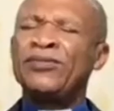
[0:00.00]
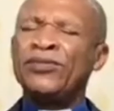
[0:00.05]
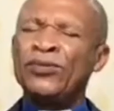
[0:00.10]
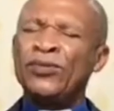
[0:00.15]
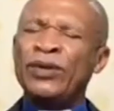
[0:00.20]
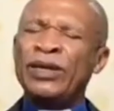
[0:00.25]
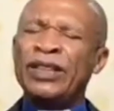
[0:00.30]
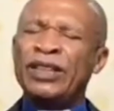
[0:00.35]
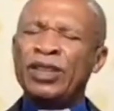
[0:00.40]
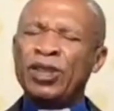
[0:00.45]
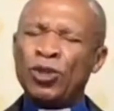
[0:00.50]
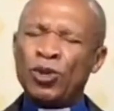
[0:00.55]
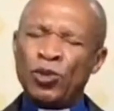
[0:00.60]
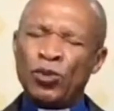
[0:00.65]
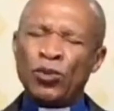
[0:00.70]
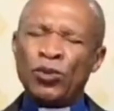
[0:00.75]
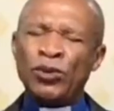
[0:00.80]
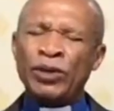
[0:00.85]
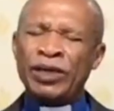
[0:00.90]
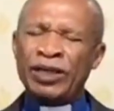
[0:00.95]
with
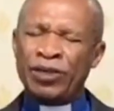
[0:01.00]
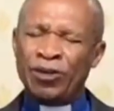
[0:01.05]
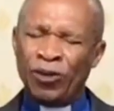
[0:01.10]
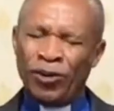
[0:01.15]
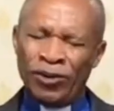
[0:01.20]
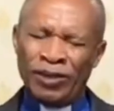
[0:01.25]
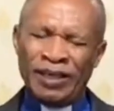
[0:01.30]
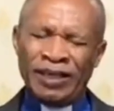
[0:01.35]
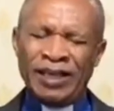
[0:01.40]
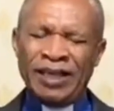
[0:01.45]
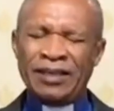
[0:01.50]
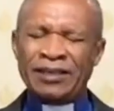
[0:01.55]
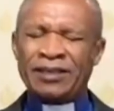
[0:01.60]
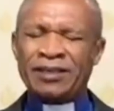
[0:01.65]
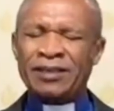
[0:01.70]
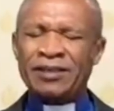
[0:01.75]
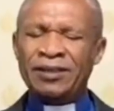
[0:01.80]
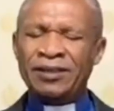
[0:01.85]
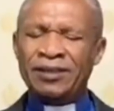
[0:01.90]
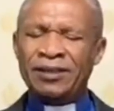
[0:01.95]
you in holiness